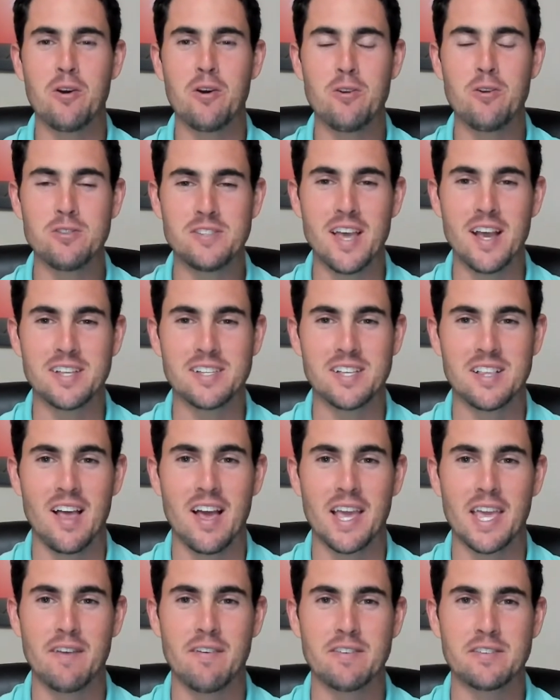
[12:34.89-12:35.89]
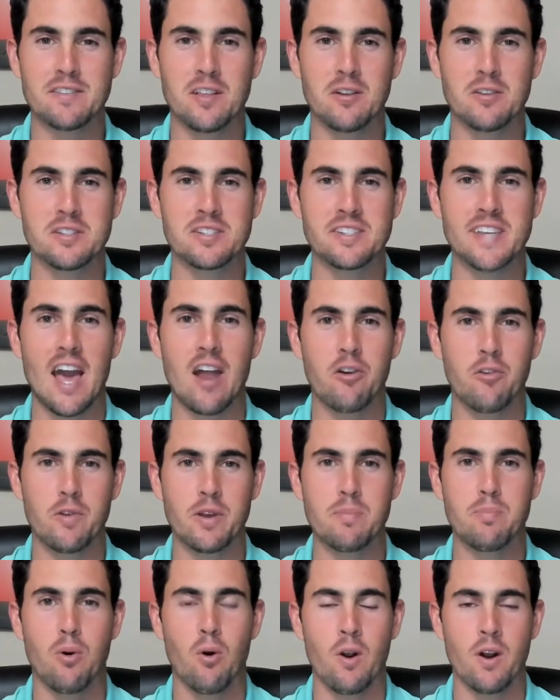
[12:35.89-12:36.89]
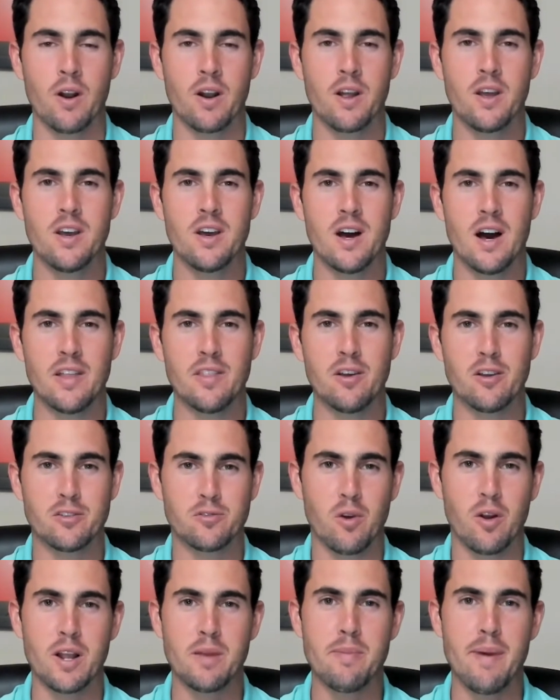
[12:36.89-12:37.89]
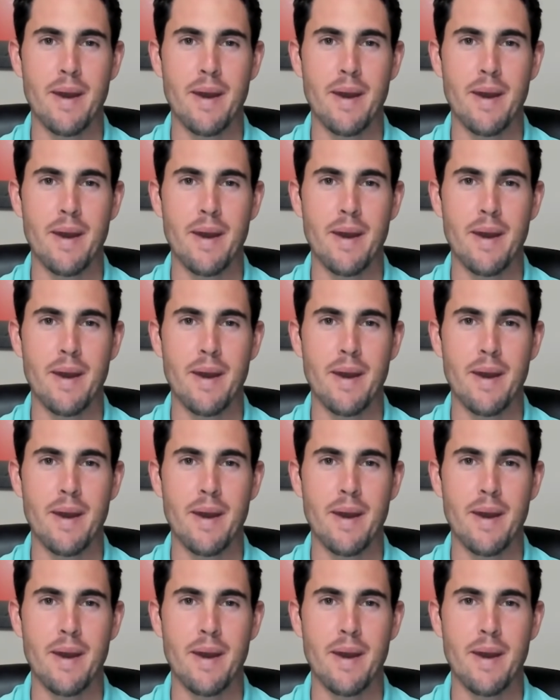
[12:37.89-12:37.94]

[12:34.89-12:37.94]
Who's next in line? Give us a little scouting report on those running